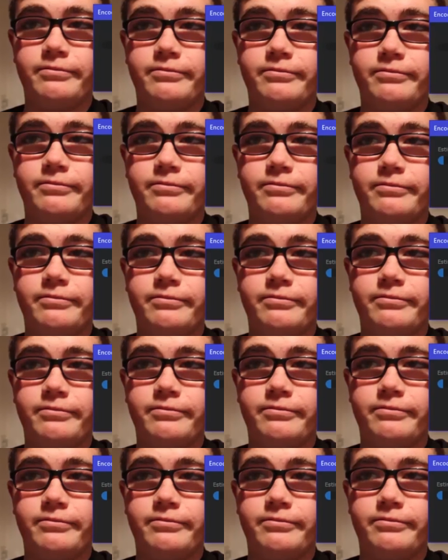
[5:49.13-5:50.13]

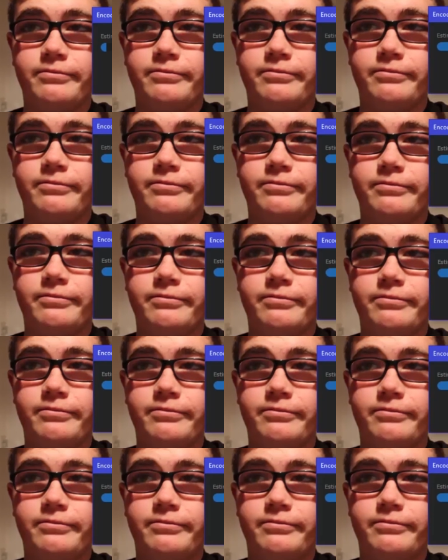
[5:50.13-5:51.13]

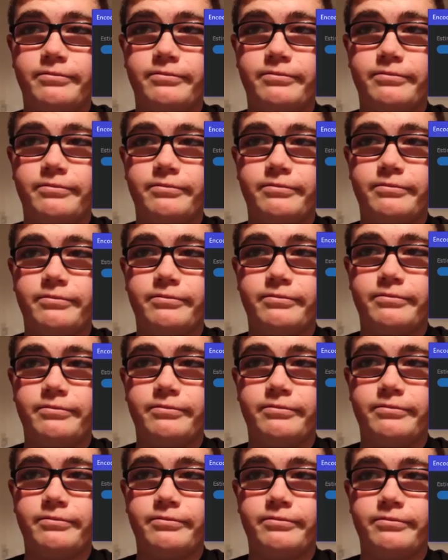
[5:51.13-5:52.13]

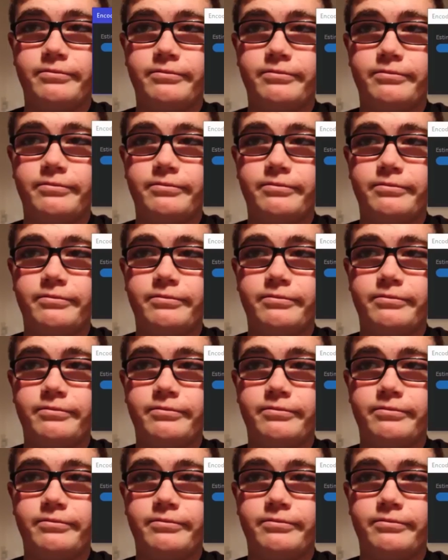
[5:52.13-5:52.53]
(no one is talking)